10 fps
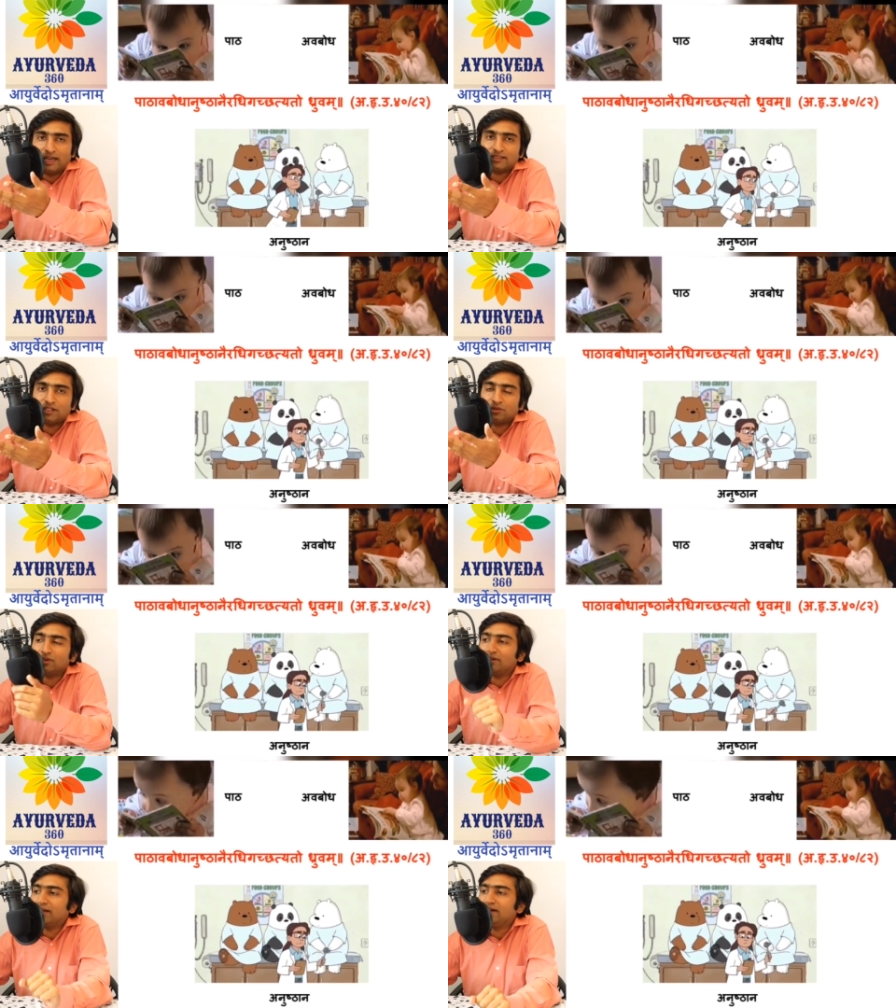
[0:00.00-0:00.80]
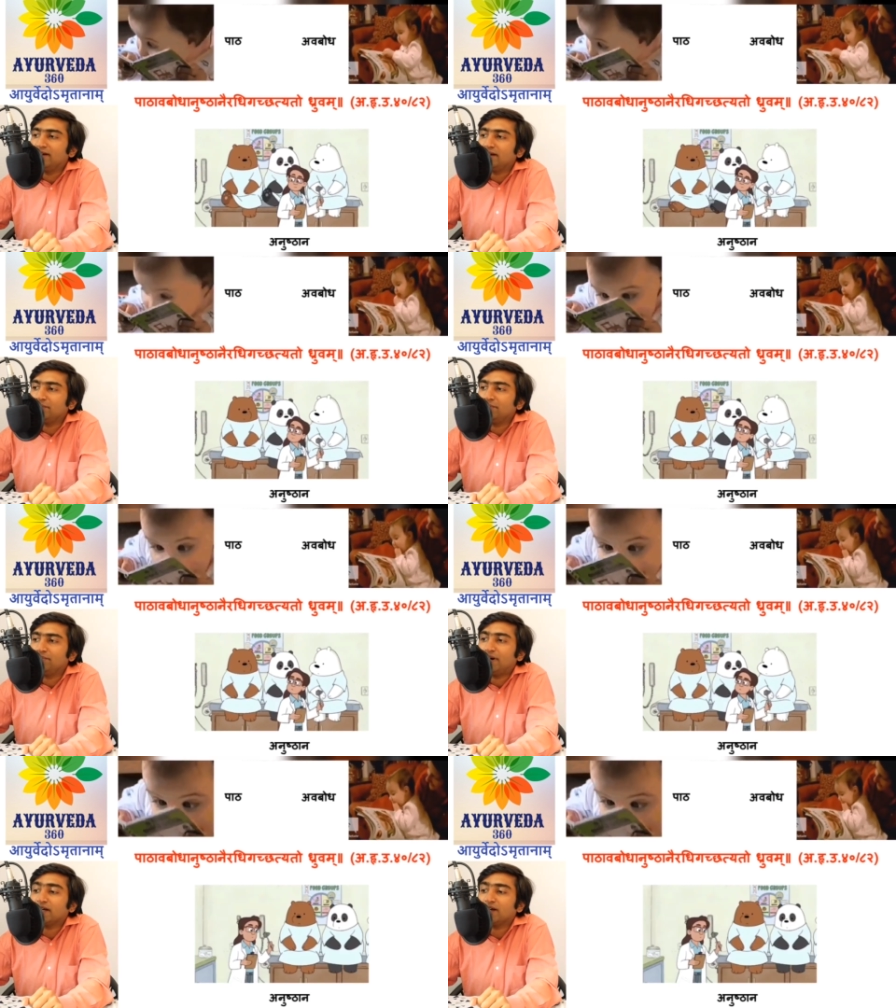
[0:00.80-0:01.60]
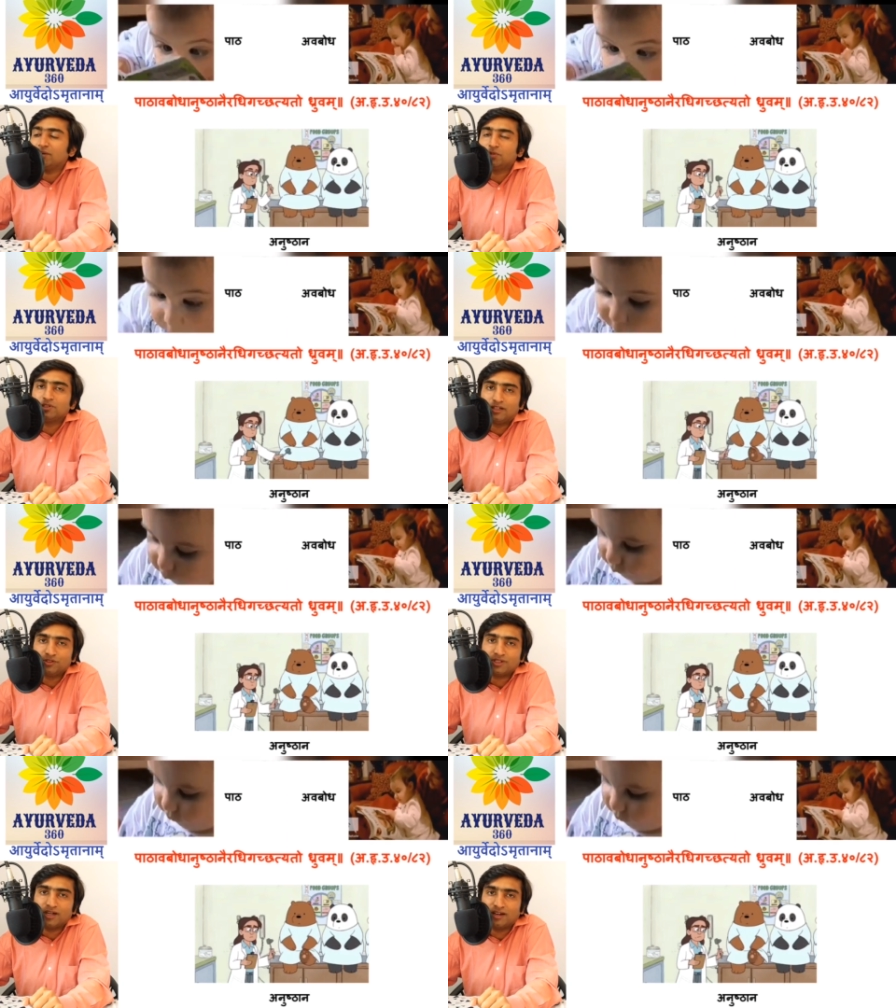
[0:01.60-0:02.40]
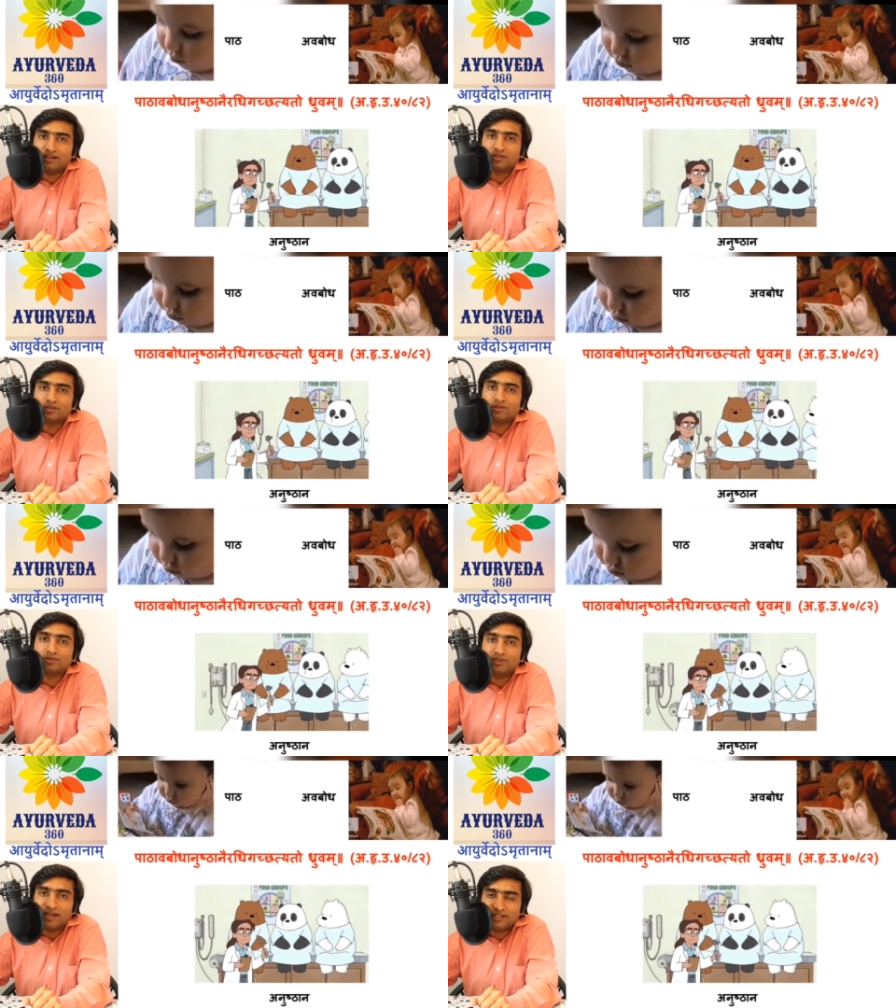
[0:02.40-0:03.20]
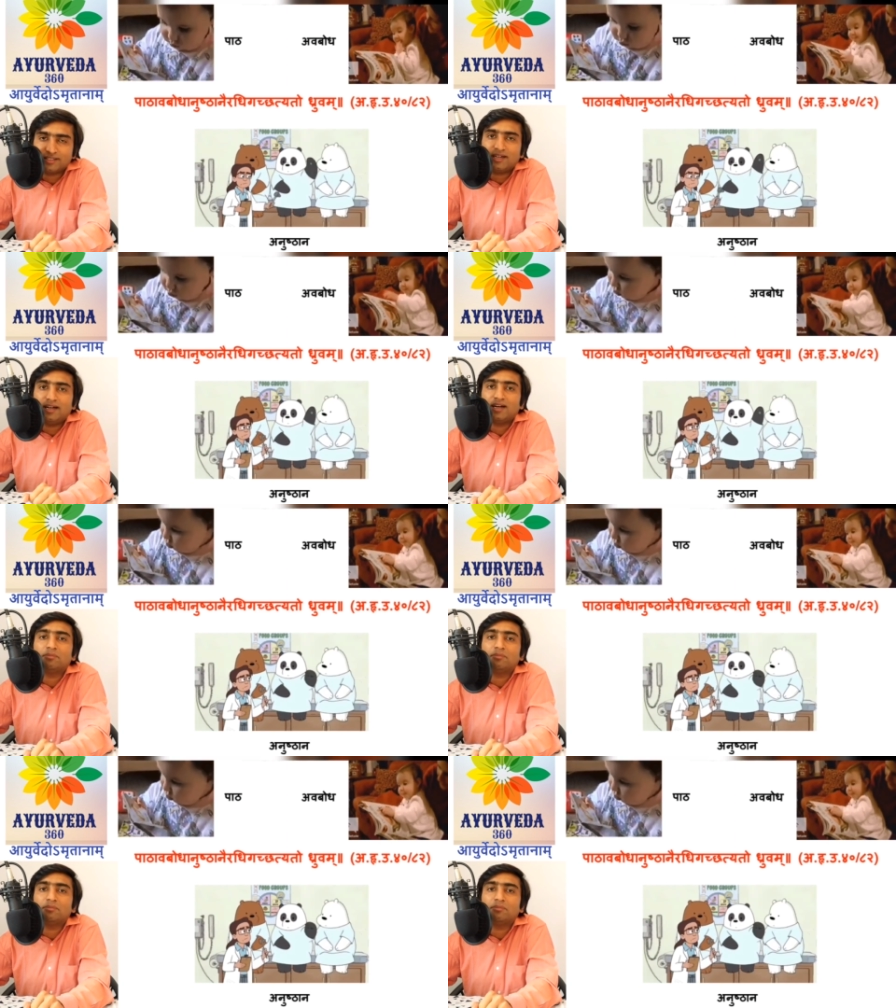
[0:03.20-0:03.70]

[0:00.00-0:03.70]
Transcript: as I told earlier, Patava Bodha anusthana. So to understand and